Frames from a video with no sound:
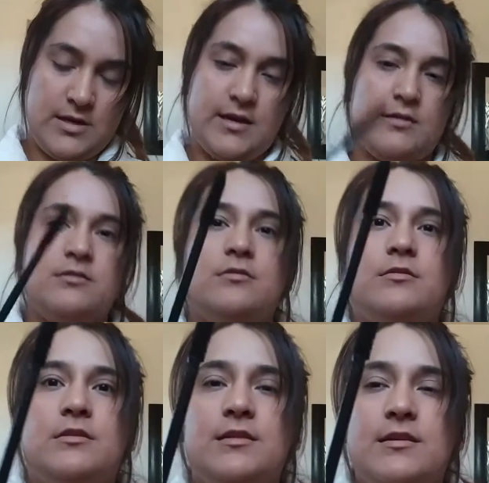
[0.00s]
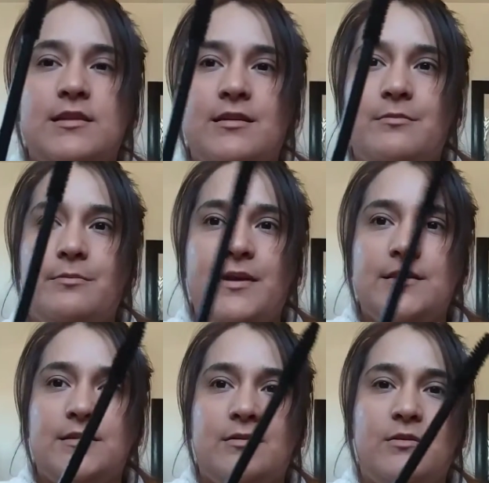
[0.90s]
Yeah, so it just has like a
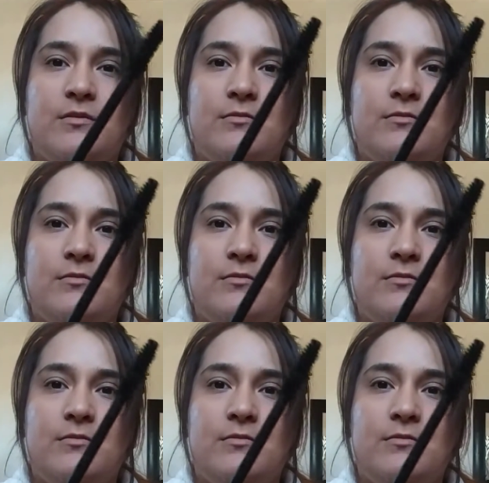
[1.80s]
basic